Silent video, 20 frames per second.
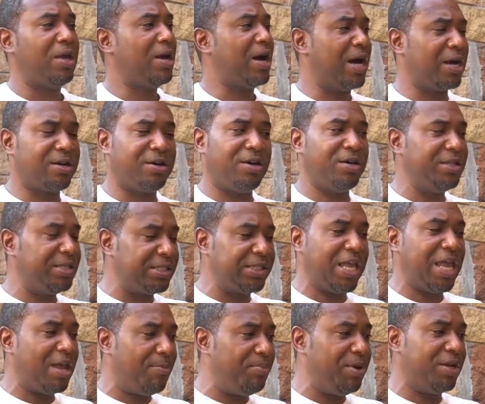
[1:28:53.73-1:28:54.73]
I couldn't
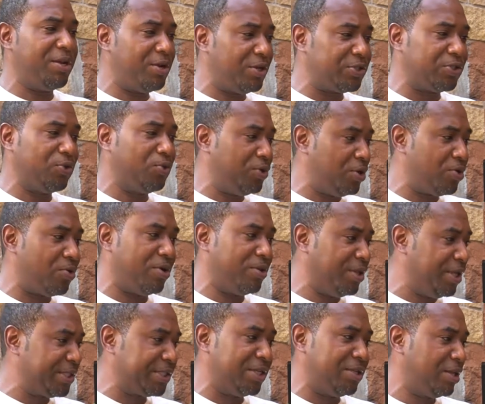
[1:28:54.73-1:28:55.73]
stand being in the studio and
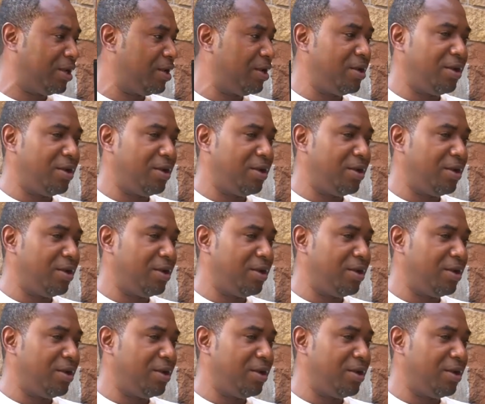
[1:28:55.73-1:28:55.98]
listen